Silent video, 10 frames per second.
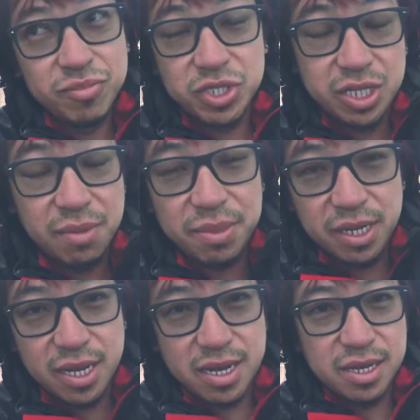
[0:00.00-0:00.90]
We slept in
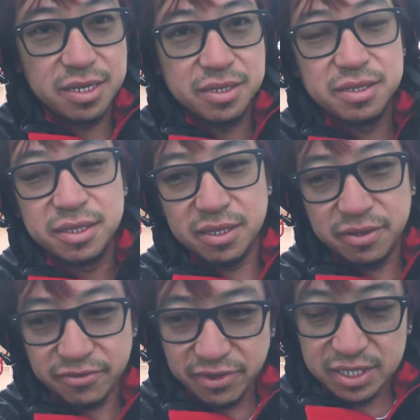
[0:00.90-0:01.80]
the car to
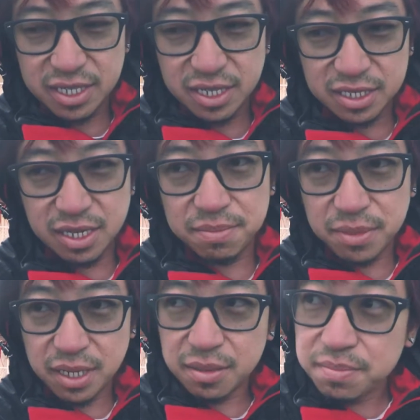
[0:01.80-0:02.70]
fix things up,
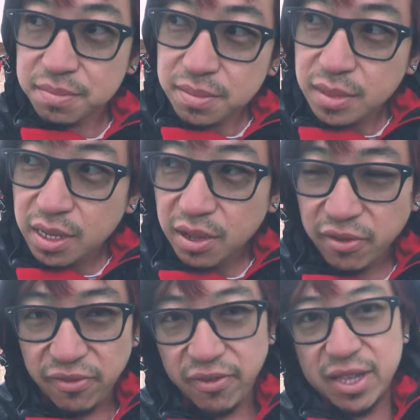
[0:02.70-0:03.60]

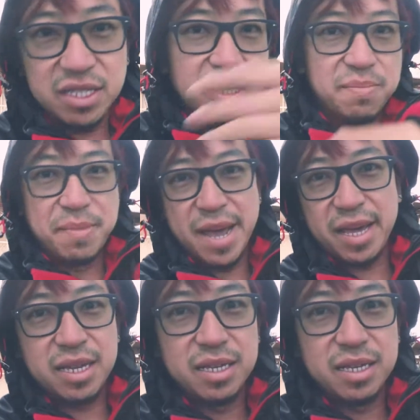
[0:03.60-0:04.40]
flat in the back.